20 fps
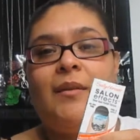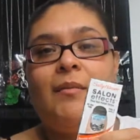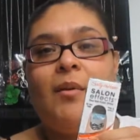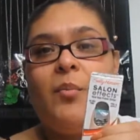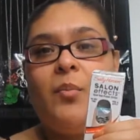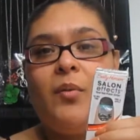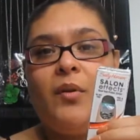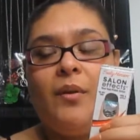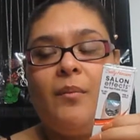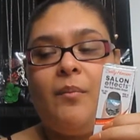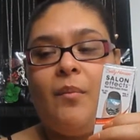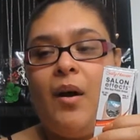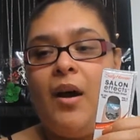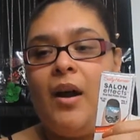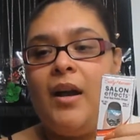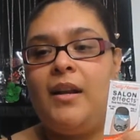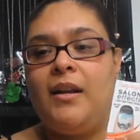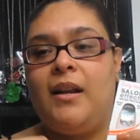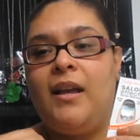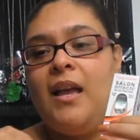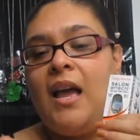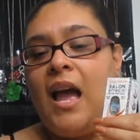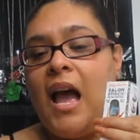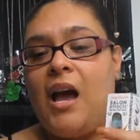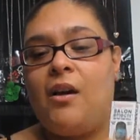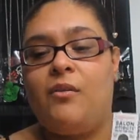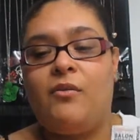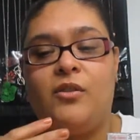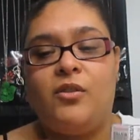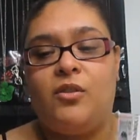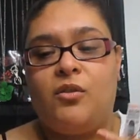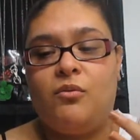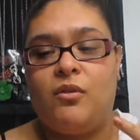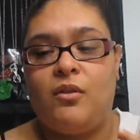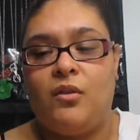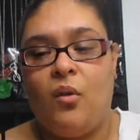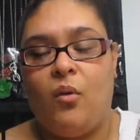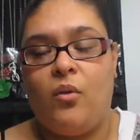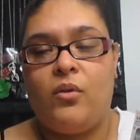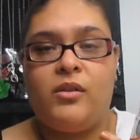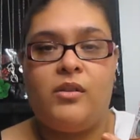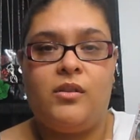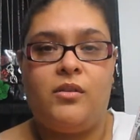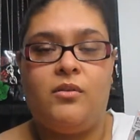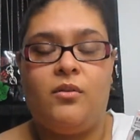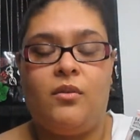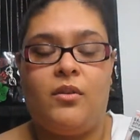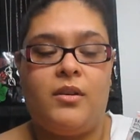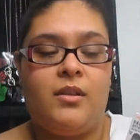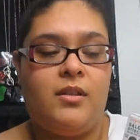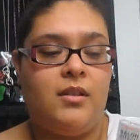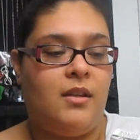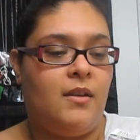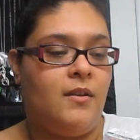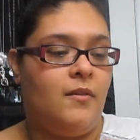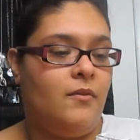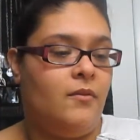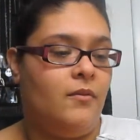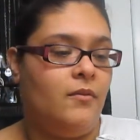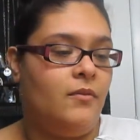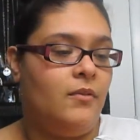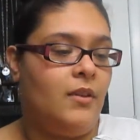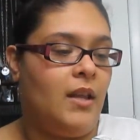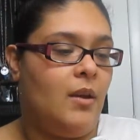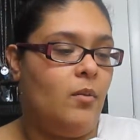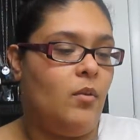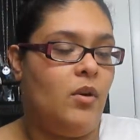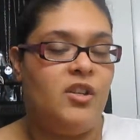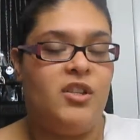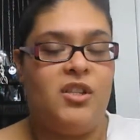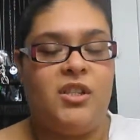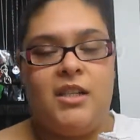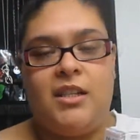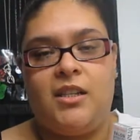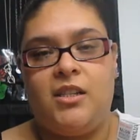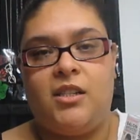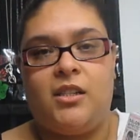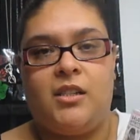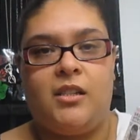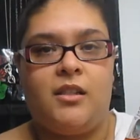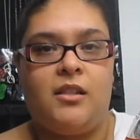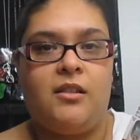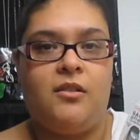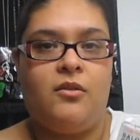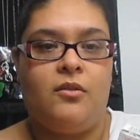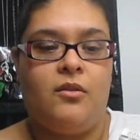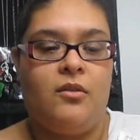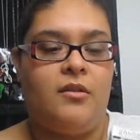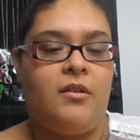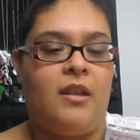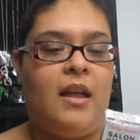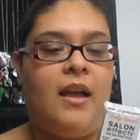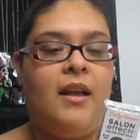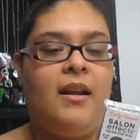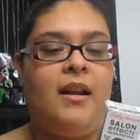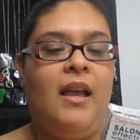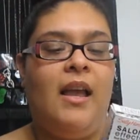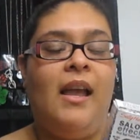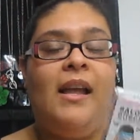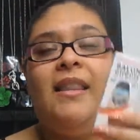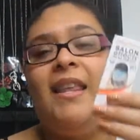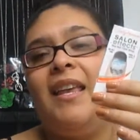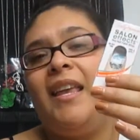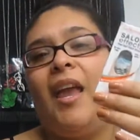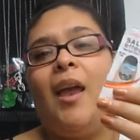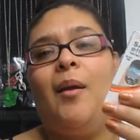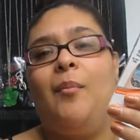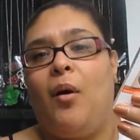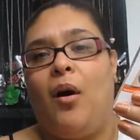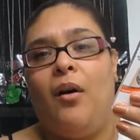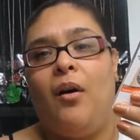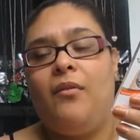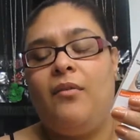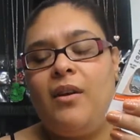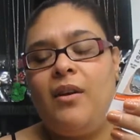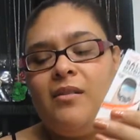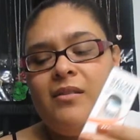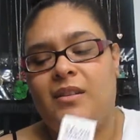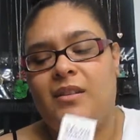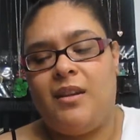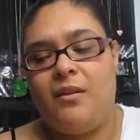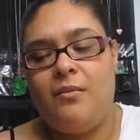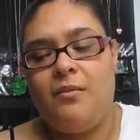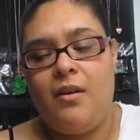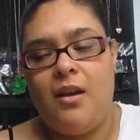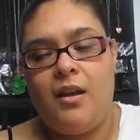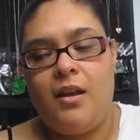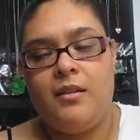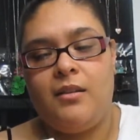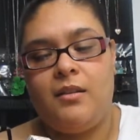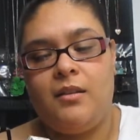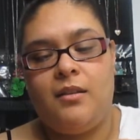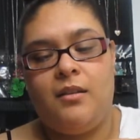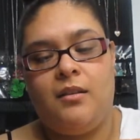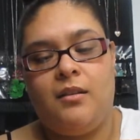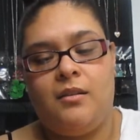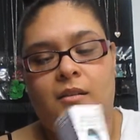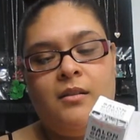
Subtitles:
time I put them on, I was doing all sorts of like washing dishes and doing all that. They came off. I was like, what?